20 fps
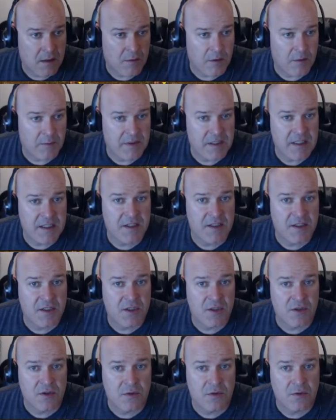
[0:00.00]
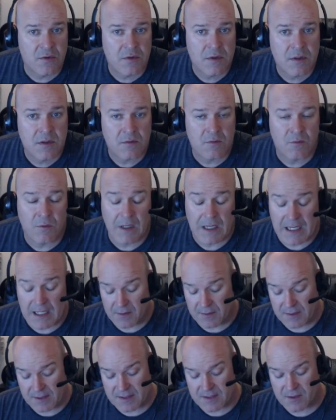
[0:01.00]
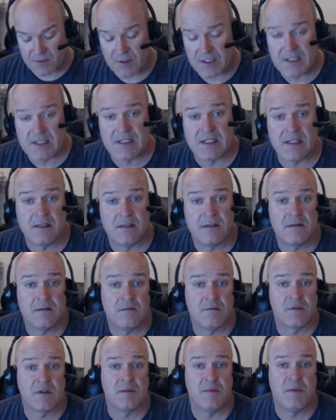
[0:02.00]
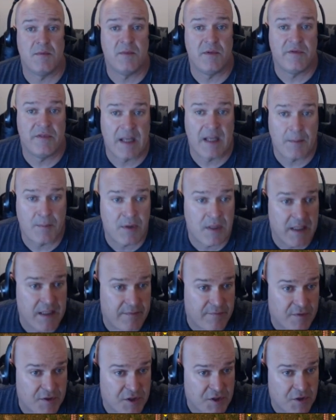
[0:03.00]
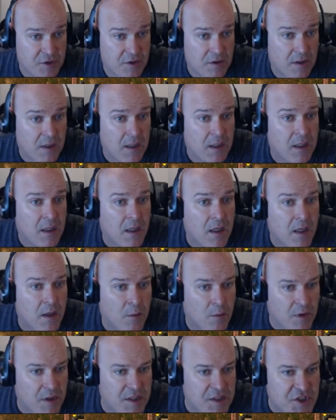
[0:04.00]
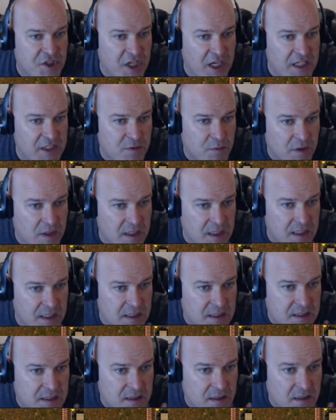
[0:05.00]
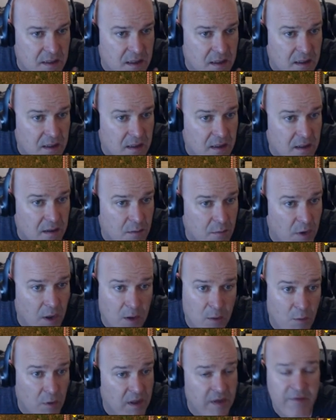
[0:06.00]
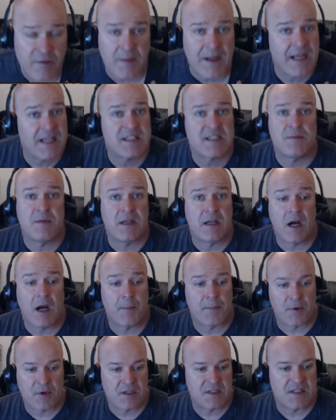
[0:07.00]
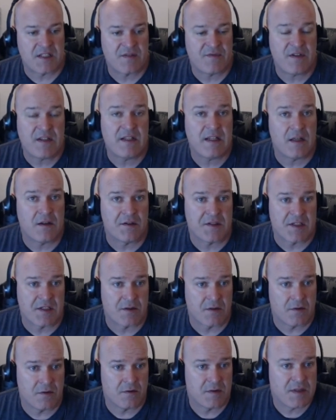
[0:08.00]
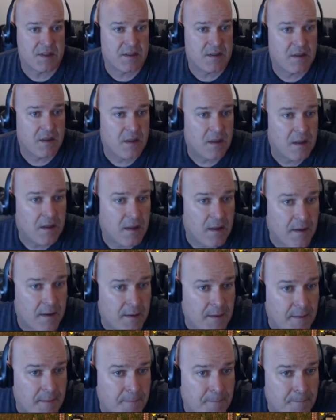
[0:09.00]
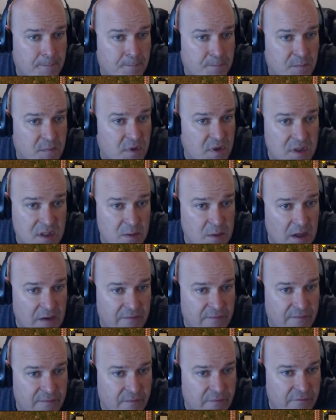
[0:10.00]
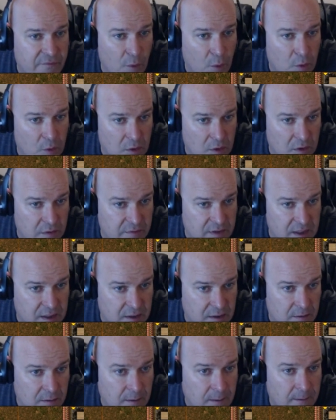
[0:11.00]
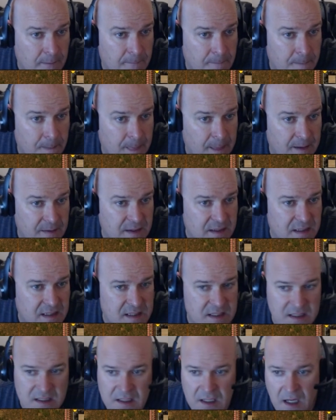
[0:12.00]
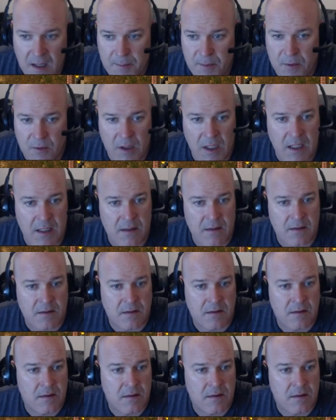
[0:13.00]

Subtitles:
What we need to do... Wow, that's crazy. We're going to be moving that plate for sure. We're going to change one of these. Well, one of them has to be copper because it's feeding L0s. Good thing we have 4 over here. I think this is copper, right?